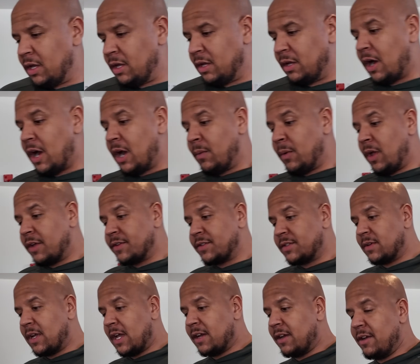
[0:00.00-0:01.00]
All right, we
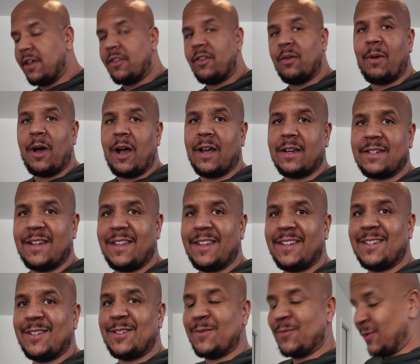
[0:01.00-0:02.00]
also got another box. Now this
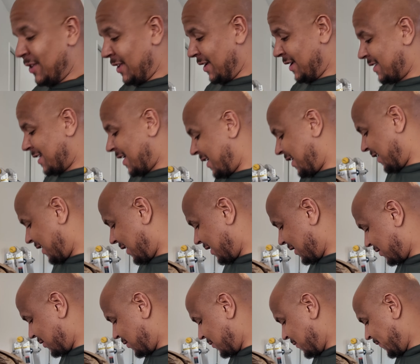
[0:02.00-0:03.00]
is really exciting again
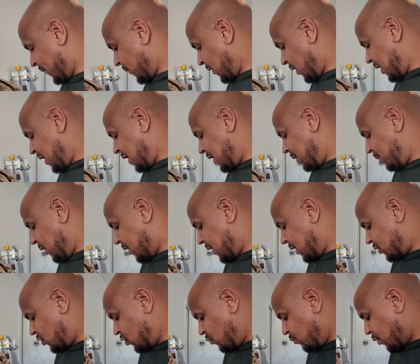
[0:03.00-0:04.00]
too,
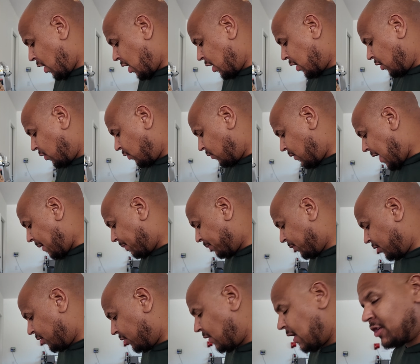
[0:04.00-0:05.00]
because you Bronco
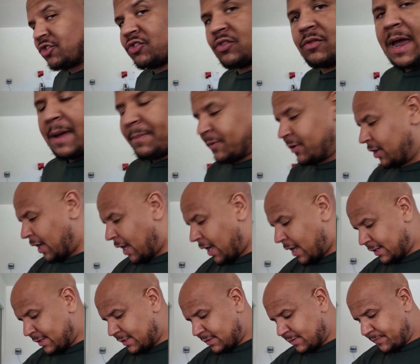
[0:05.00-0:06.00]
Raptor, Ranger Raptor
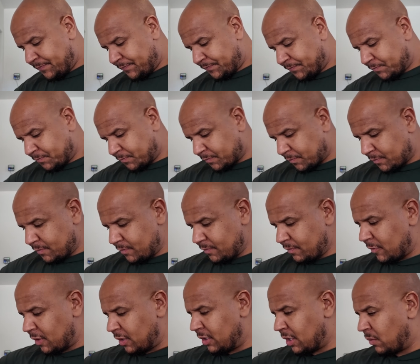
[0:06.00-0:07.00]
guys
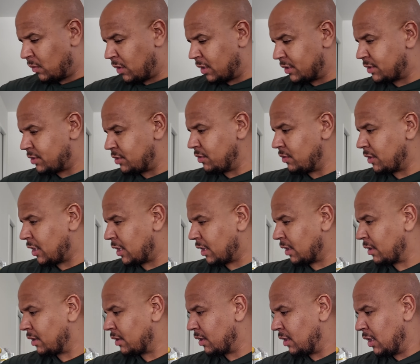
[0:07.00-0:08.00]
that want tuning
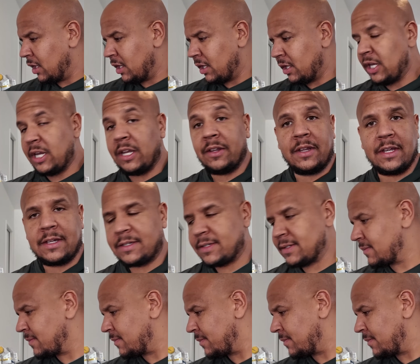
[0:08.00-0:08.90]
need this.